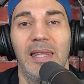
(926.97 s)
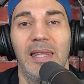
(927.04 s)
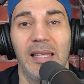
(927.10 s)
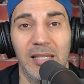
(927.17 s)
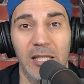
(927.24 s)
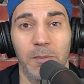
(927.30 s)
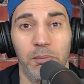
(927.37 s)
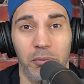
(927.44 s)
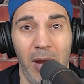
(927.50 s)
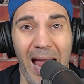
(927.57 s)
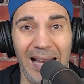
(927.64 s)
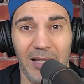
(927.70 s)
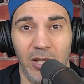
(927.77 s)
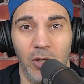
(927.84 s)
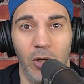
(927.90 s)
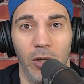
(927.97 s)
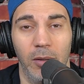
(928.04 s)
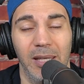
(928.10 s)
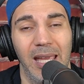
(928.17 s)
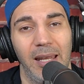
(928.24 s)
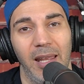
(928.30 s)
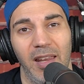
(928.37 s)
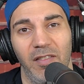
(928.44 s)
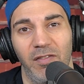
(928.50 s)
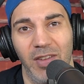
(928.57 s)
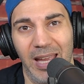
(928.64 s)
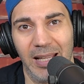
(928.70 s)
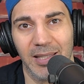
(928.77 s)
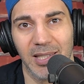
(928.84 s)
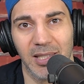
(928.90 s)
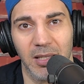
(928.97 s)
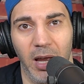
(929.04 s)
This is practical yet advanced